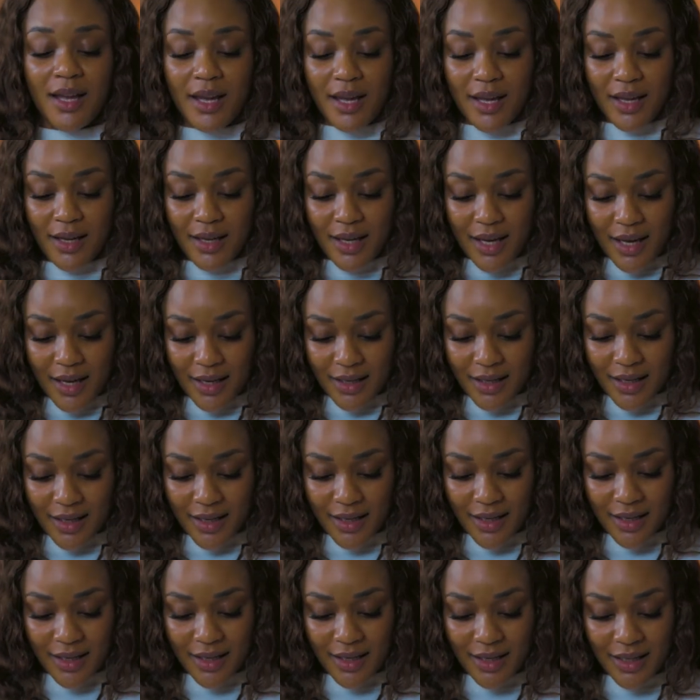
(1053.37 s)
Again,
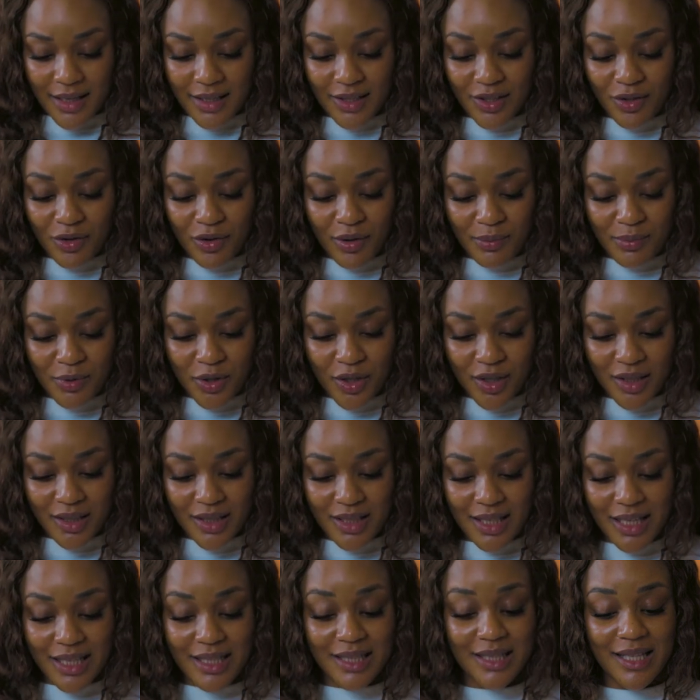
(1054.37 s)
in scriptures,
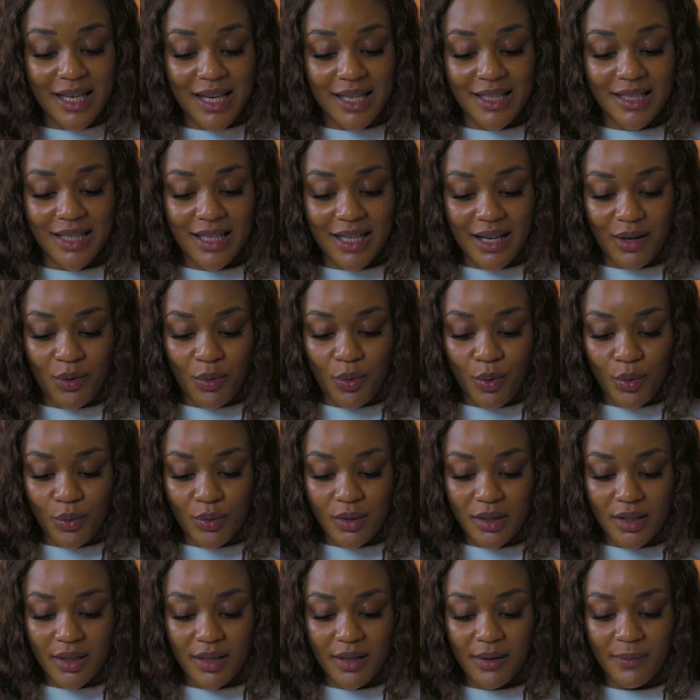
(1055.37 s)
he says, and I
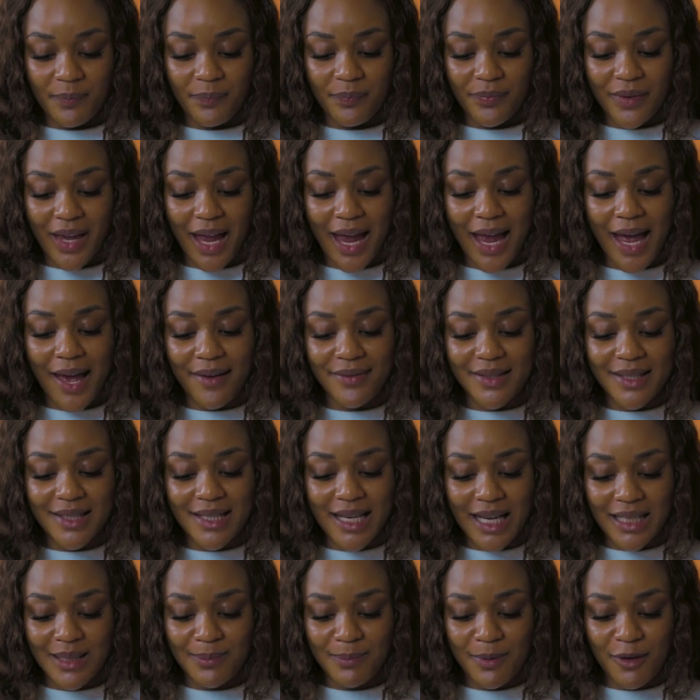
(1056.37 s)
quote, I have
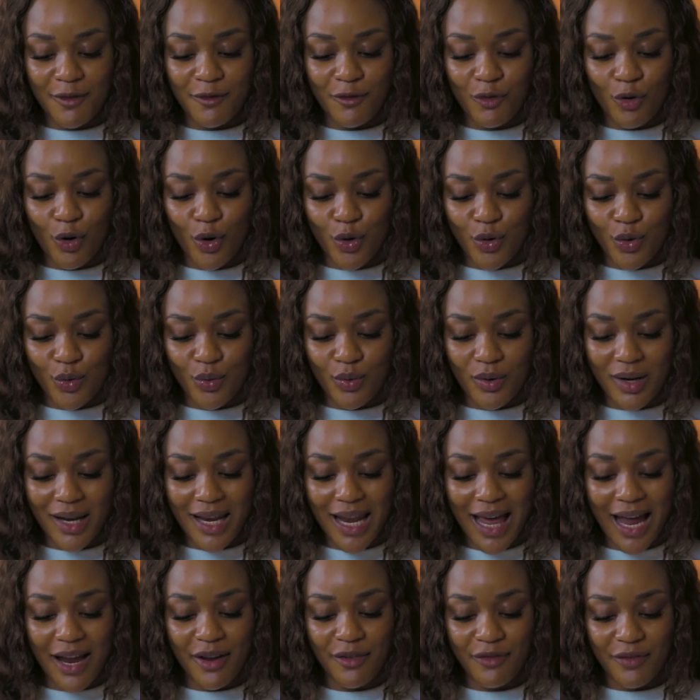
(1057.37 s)
set before you
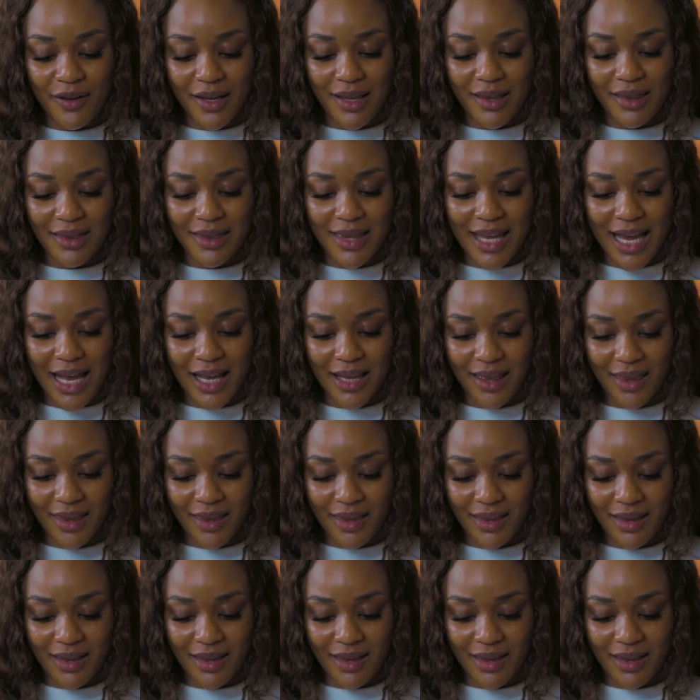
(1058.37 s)
life and death,